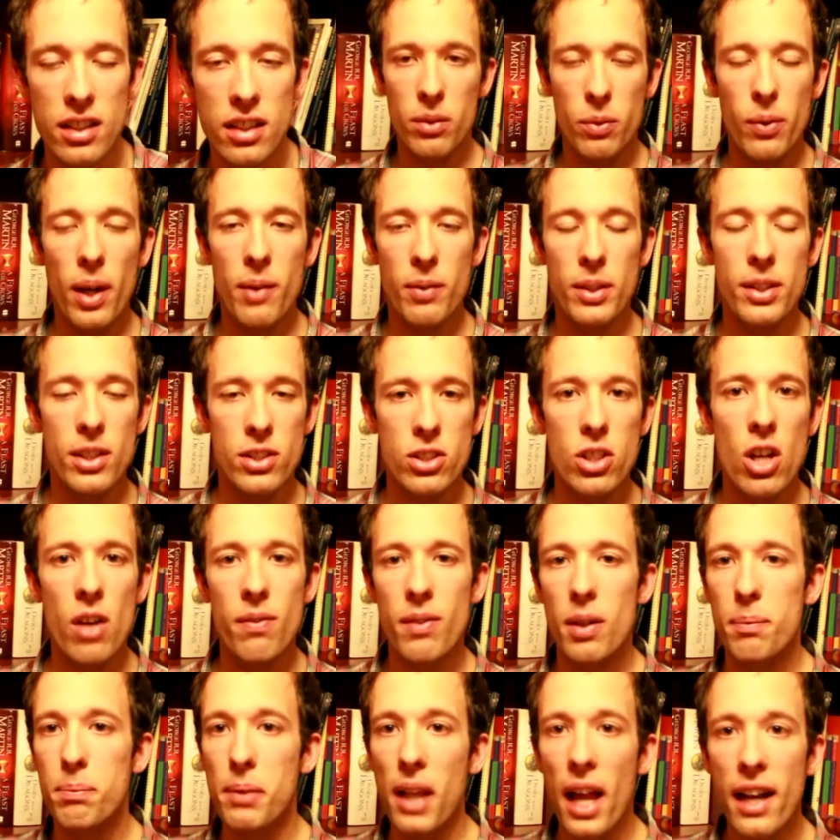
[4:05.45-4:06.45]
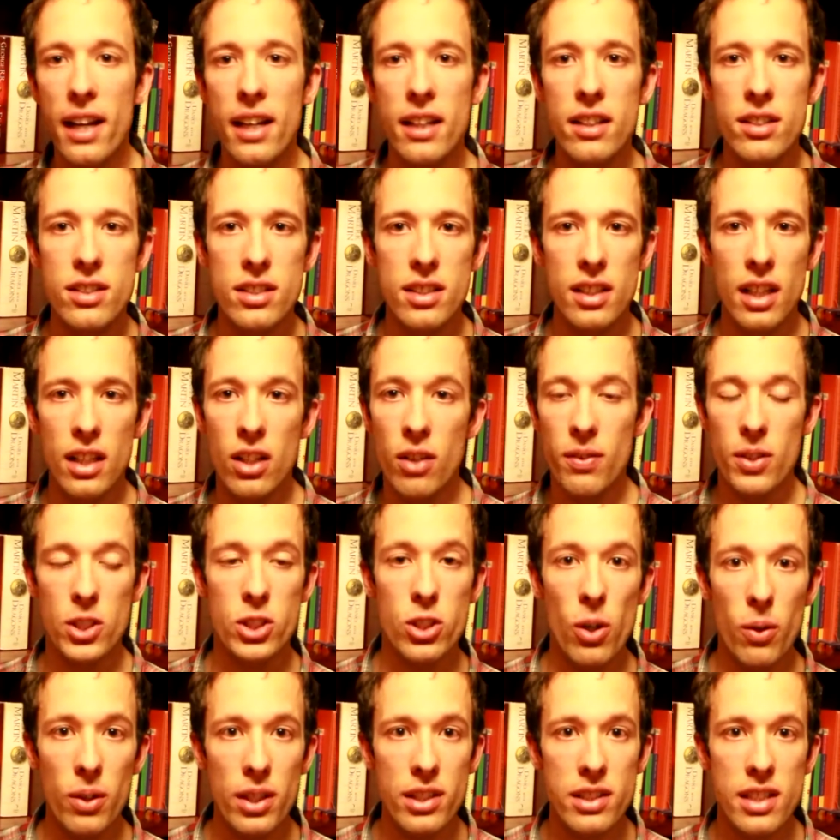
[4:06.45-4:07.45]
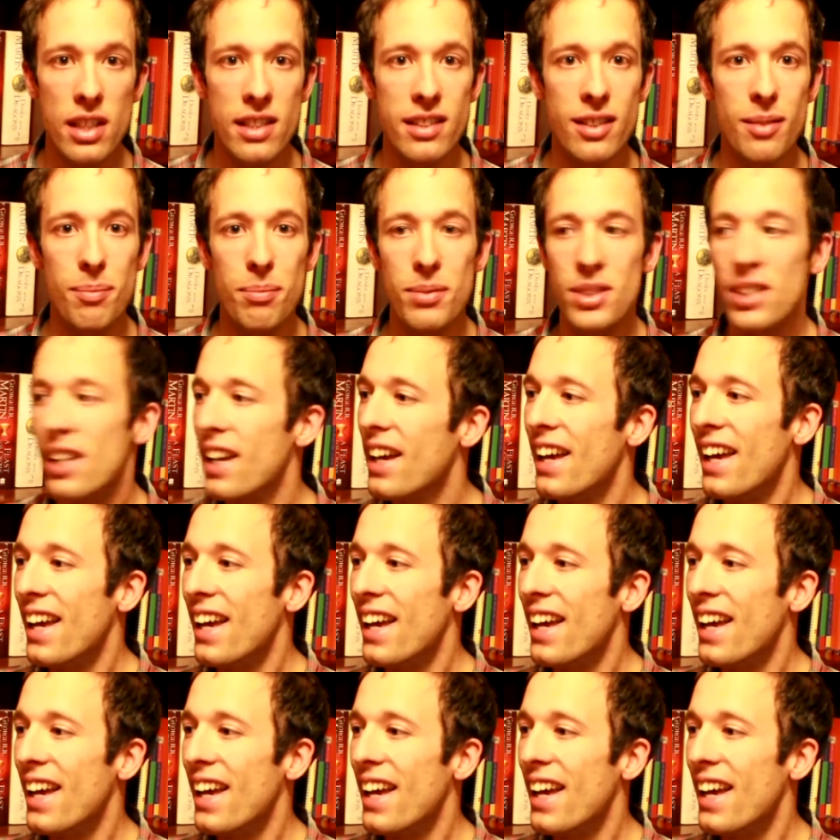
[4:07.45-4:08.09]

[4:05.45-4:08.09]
The way we discover planets in other solar systems,